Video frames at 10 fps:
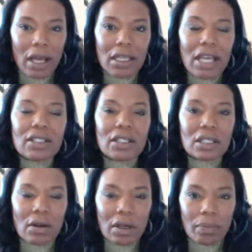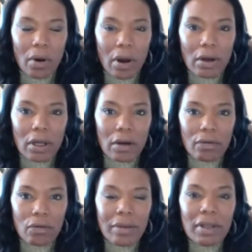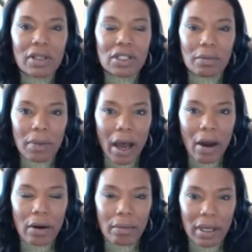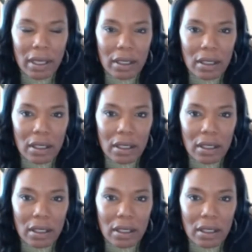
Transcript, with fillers: a necessary part of women's empowerment